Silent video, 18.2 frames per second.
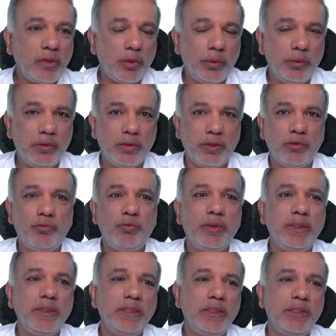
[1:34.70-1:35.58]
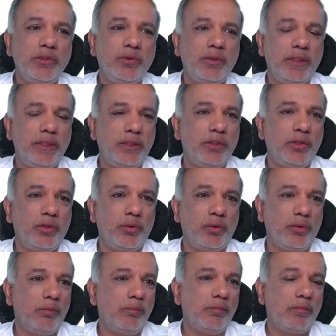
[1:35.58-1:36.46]
So the first thing you need to
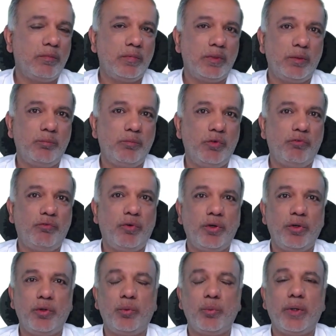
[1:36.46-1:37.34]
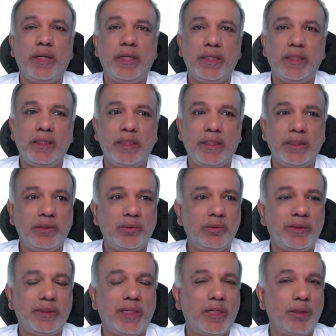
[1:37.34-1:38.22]
do before you do anything is
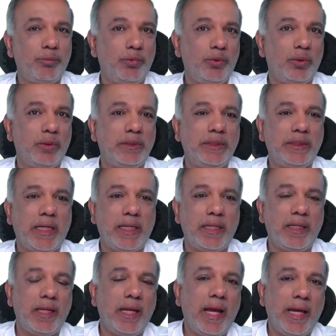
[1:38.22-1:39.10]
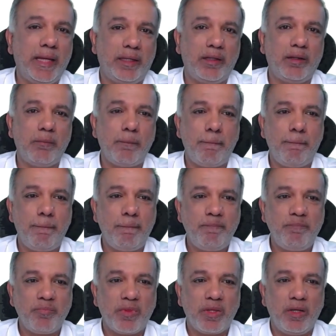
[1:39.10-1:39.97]
to set up your channel header.
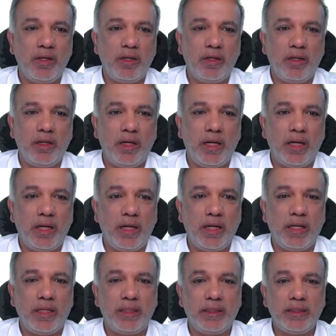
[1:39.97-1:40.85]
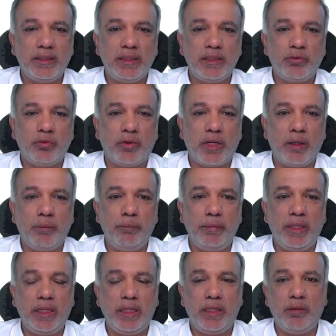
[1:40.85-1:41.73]
And this is what I
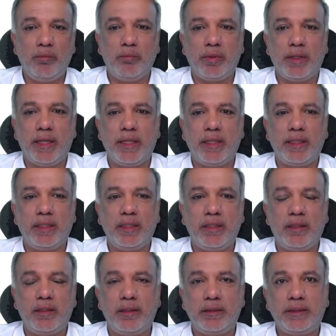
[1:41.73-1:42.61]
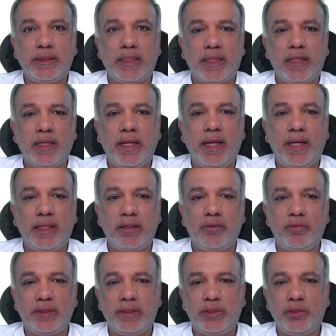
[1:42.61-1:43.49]
mean by the channel
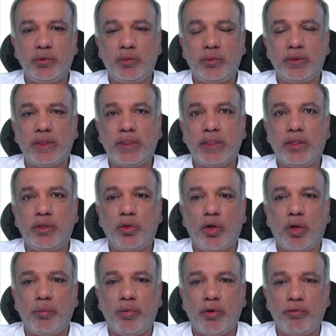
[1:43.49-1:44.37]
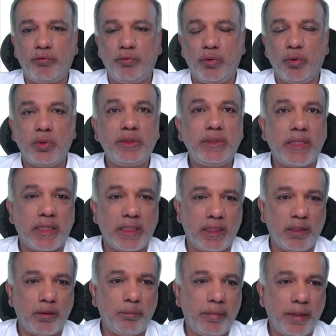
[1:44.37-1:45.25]
header, which shows at the top of your
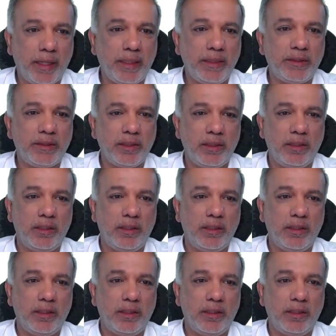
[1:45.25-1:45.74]
channel page.